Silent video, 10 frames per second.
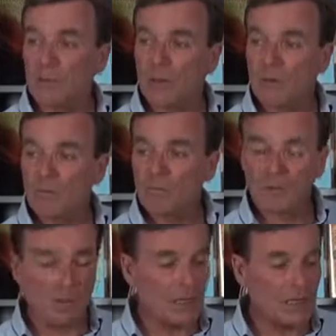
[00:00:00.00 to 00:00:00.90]
but
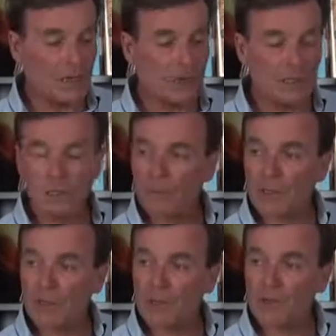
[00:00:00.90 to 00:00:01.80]
I've been to 30
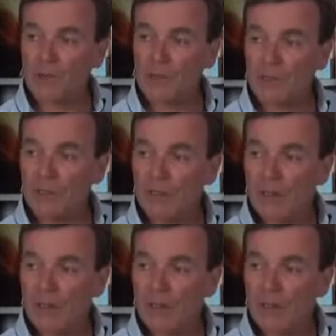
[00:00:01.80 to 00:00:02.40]
something countries.